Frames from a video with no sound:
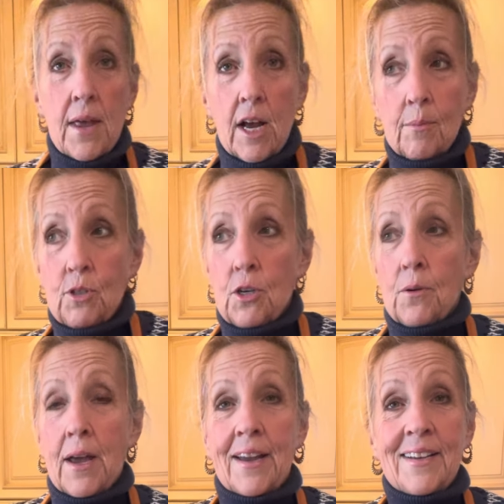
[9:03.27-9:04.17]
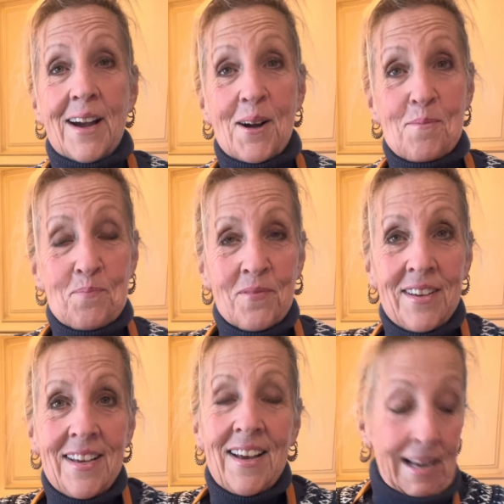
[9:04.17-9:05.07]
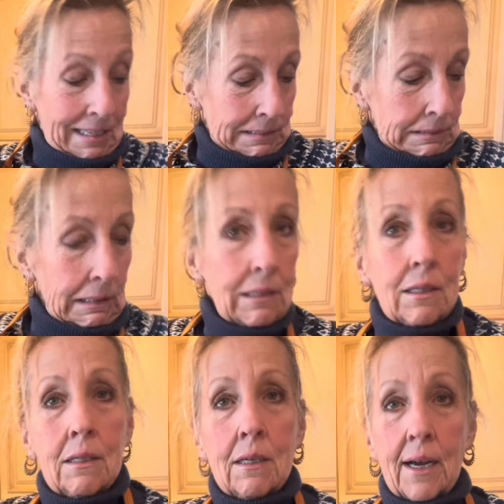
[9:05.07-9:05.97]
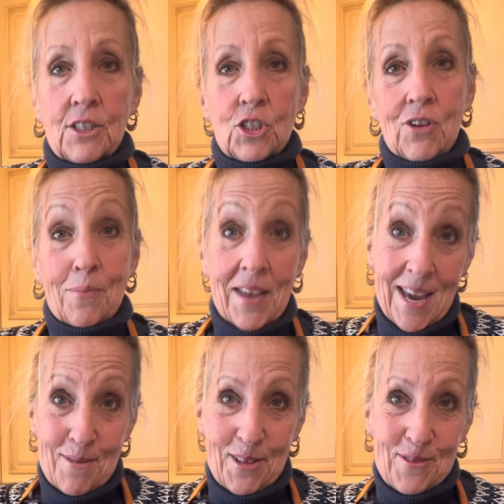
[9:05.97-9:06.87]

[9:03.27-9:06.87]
that helped you, and I just dropped the ham on the